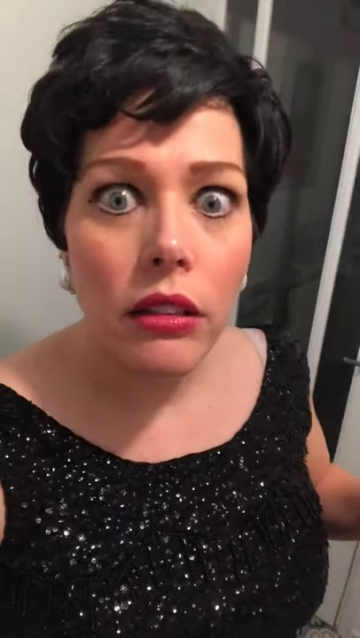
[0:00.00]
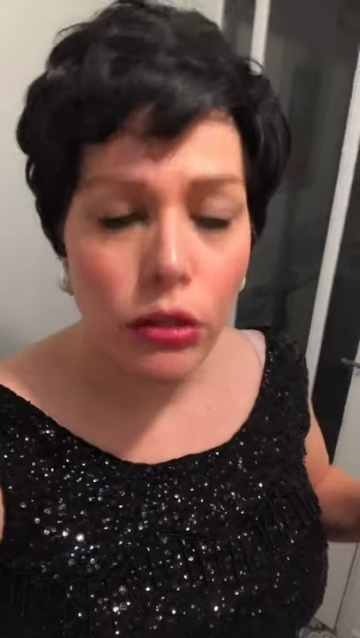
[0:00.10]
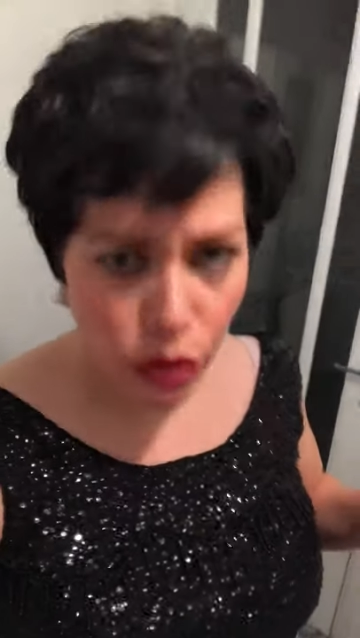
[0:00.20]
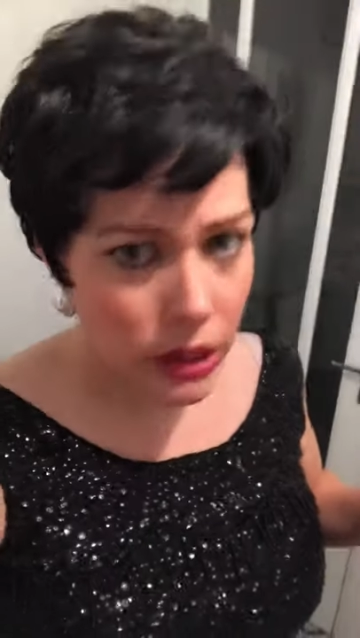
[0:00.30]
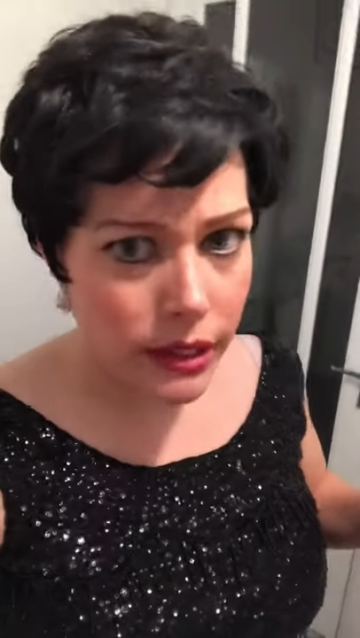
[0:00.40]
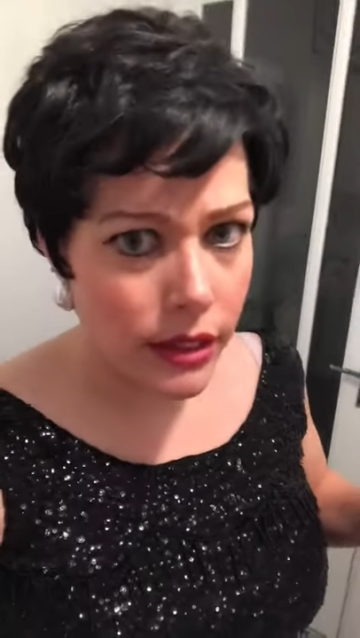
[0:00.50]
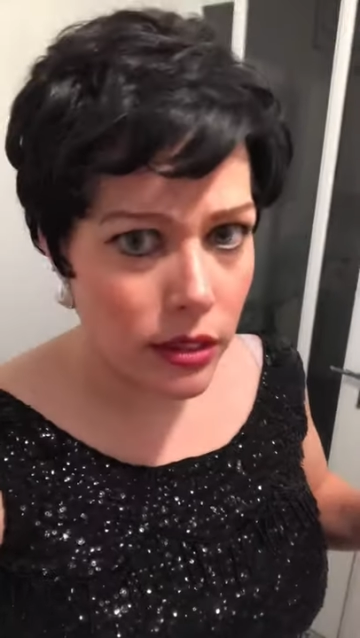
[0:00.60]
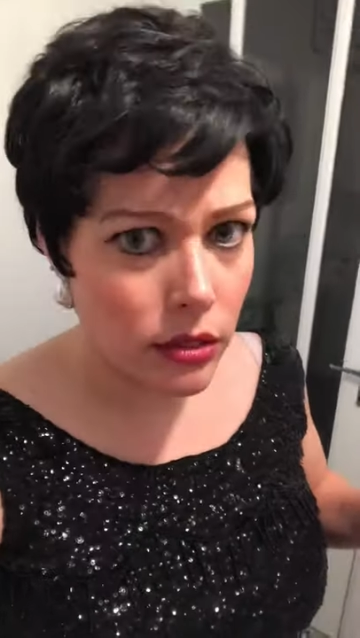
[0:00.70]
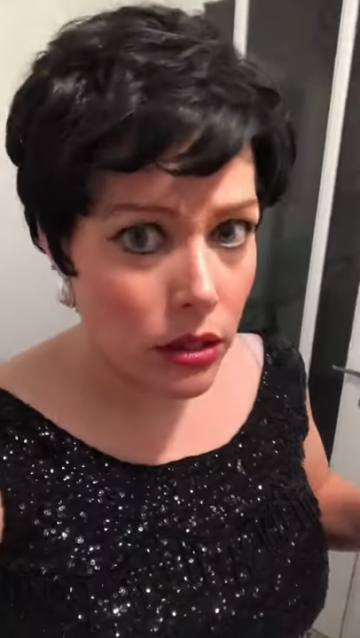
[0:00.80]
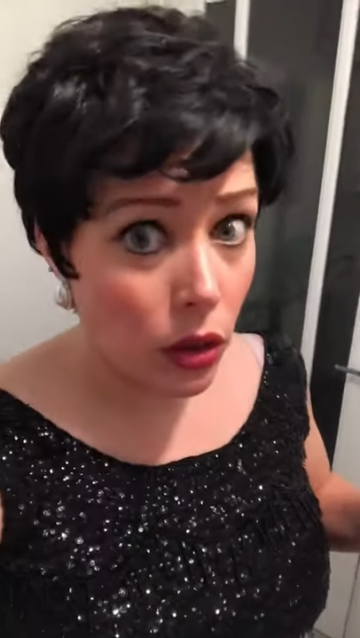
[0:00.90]

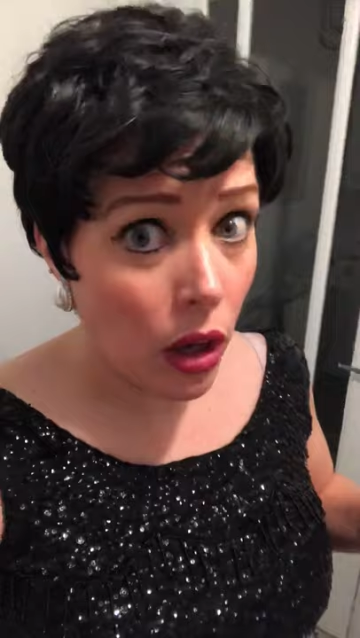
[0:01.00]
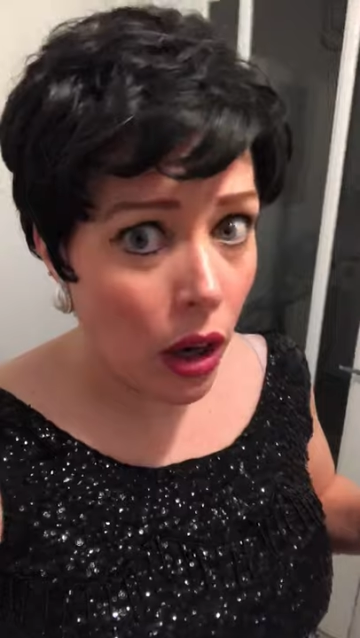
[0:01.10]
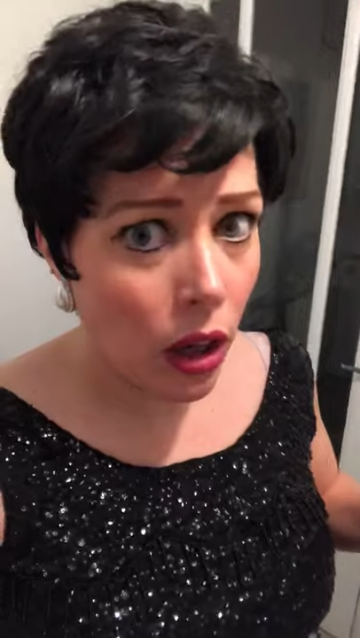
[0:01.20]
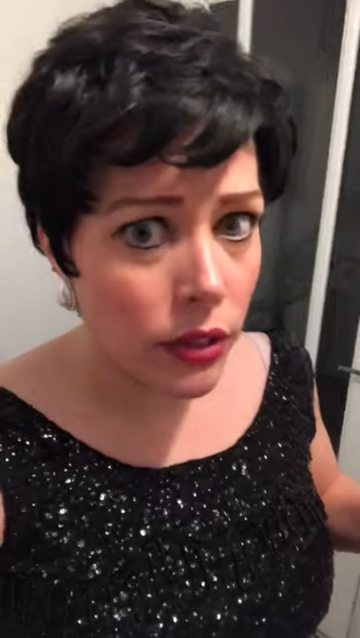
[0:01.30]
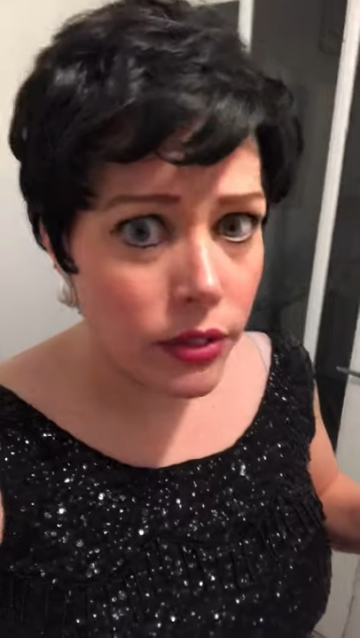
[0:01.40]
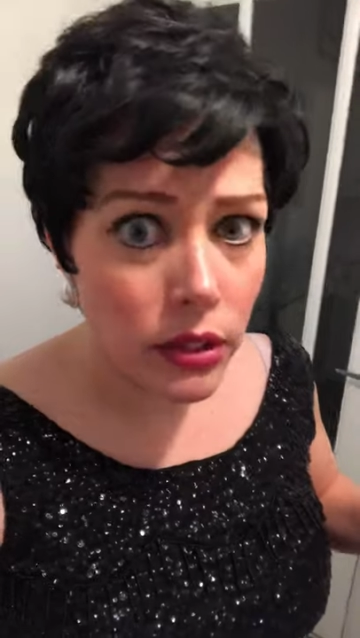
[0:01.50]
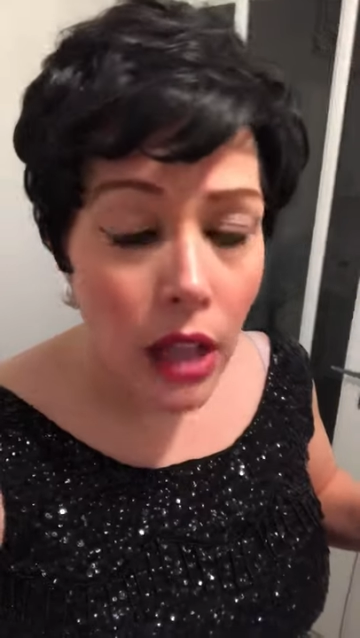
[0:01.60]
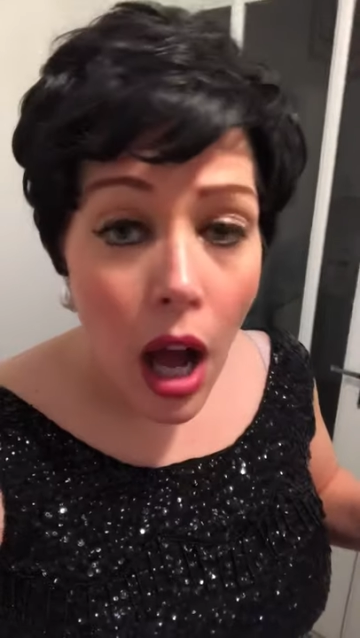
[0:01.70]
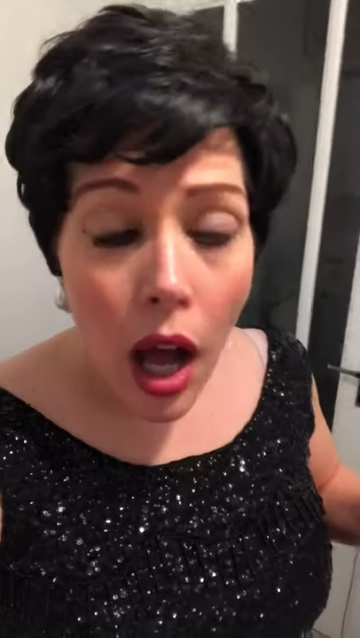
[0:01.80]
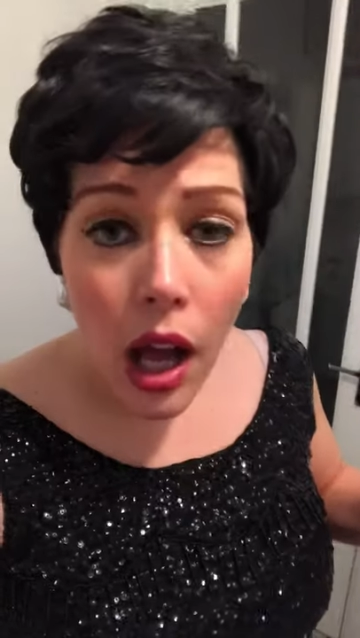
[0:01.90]
Really awful.
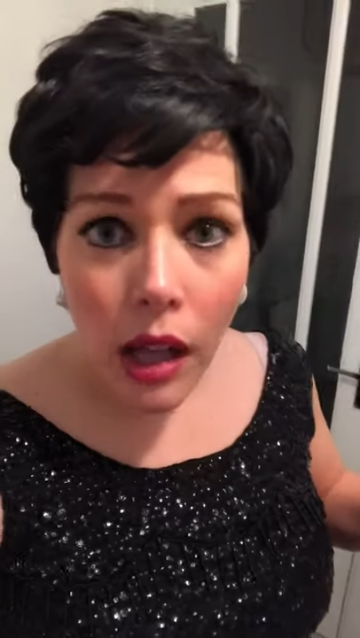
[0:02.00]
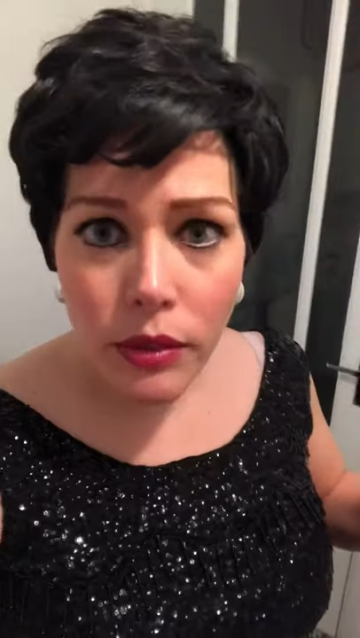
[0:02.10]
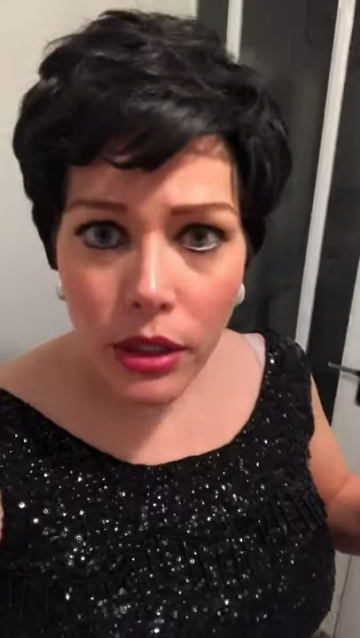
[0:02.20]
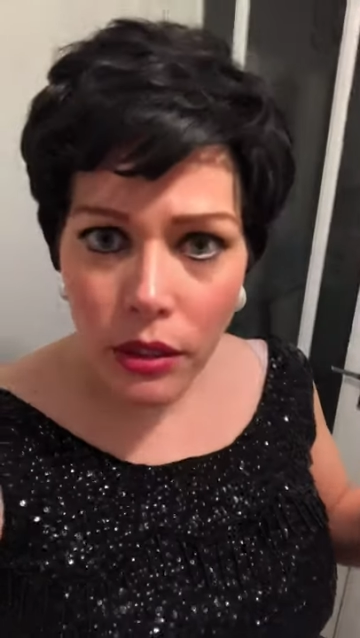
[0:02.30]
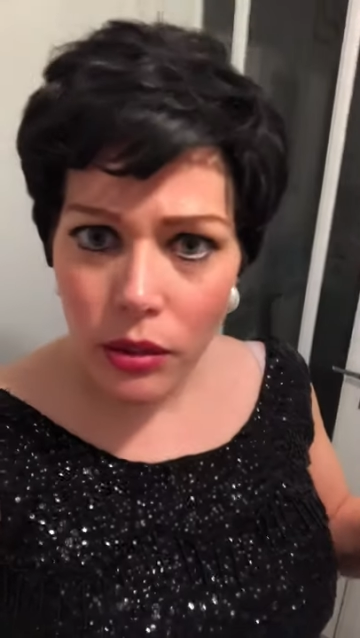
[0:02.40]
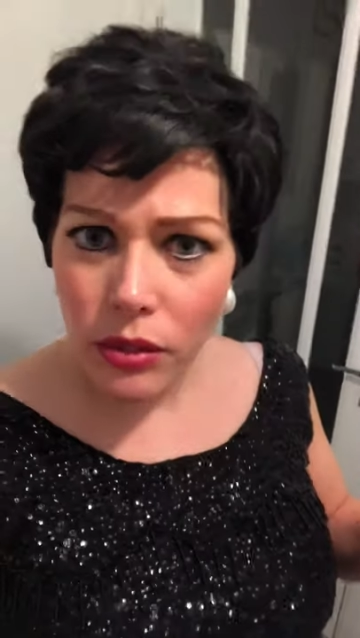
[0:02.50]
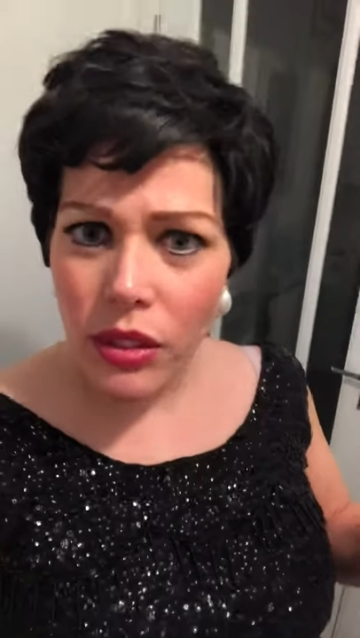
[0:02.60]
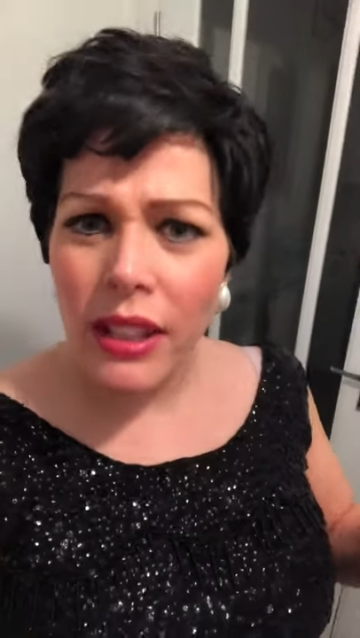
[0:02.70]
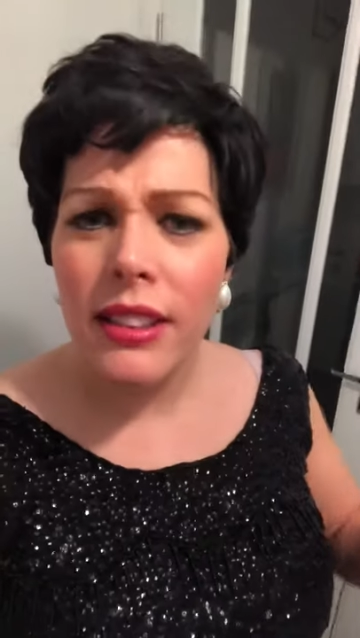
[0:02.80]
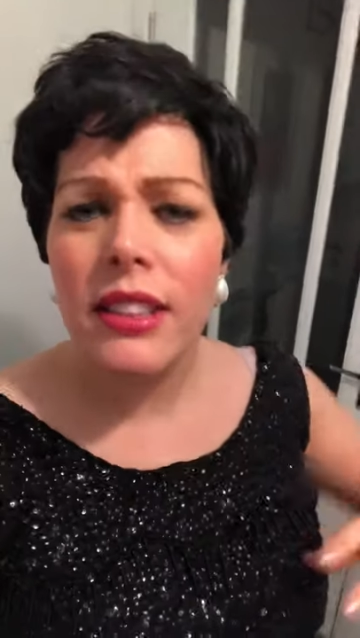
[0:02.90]

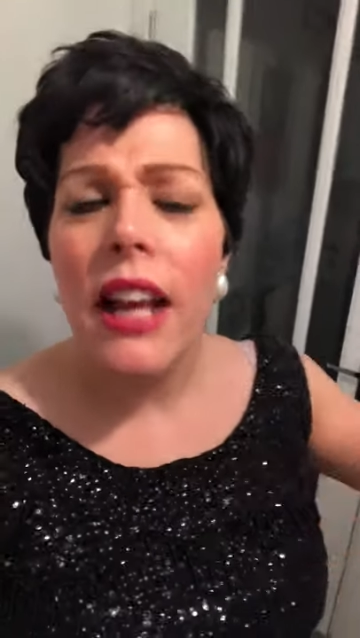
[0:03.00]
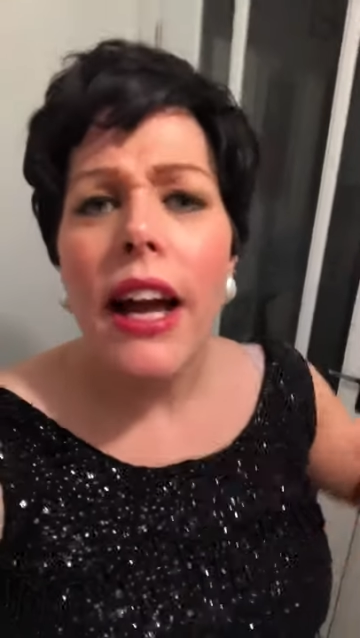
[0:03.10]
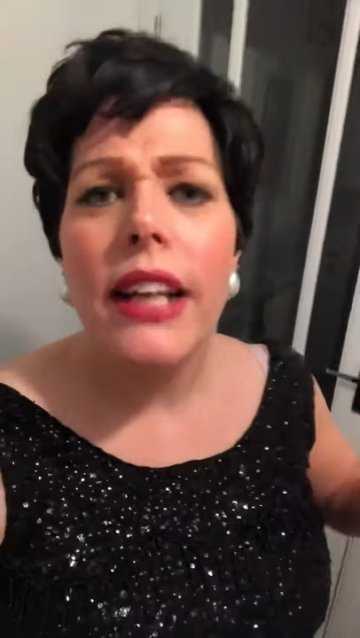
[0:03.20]
It's